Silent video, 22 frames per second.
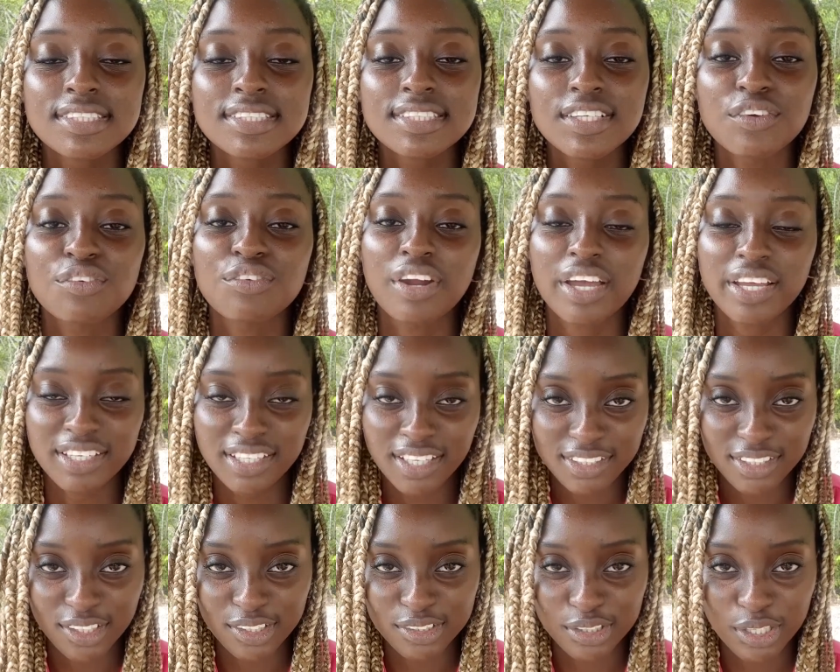Write
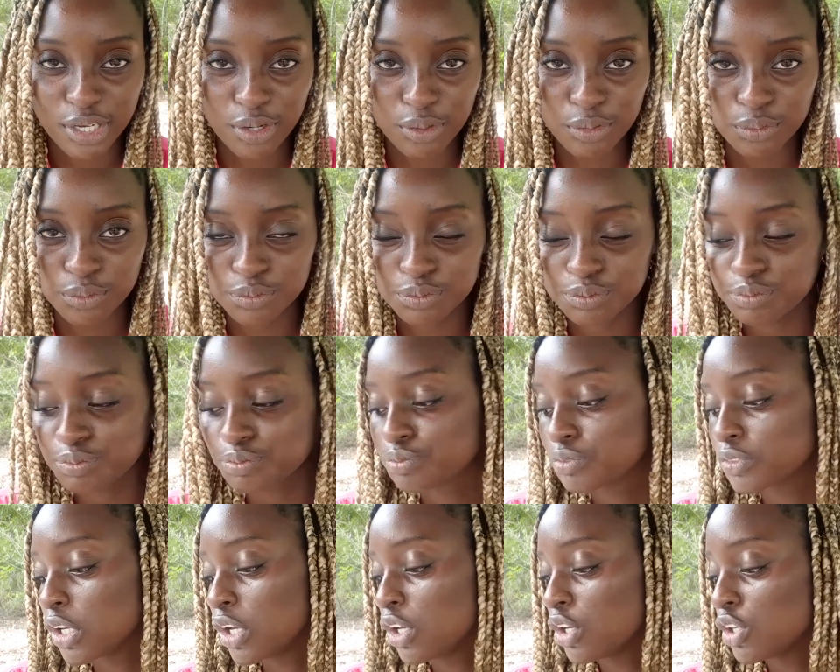that down now.
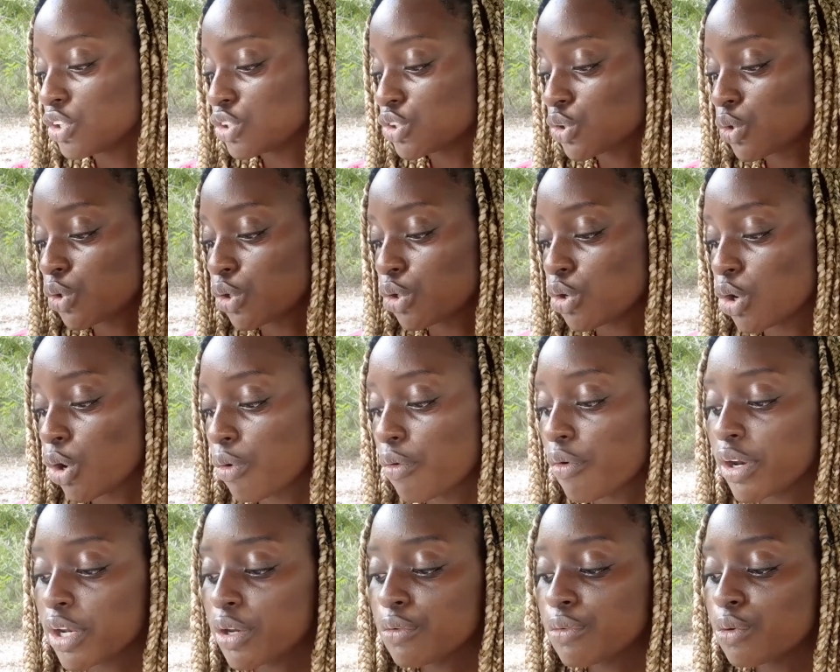So you
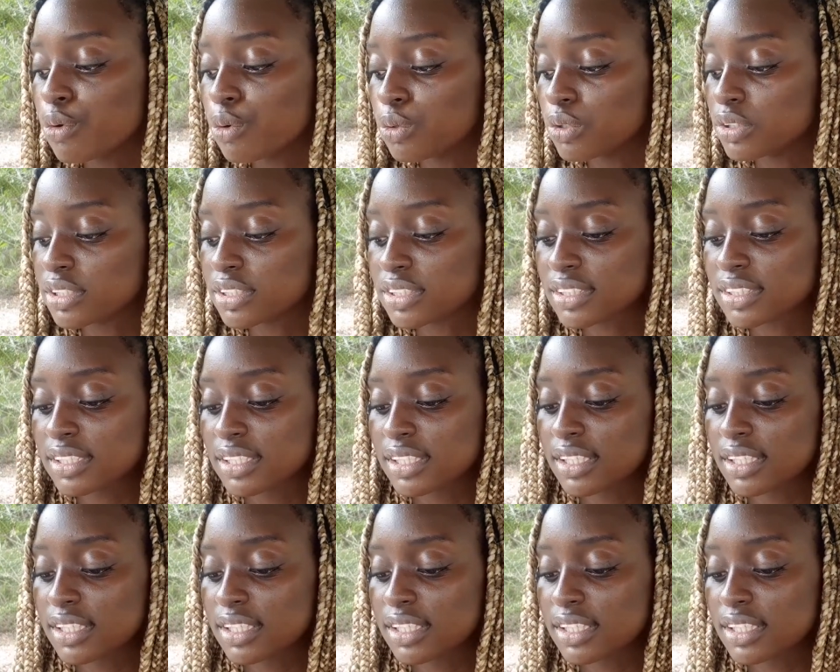already wrote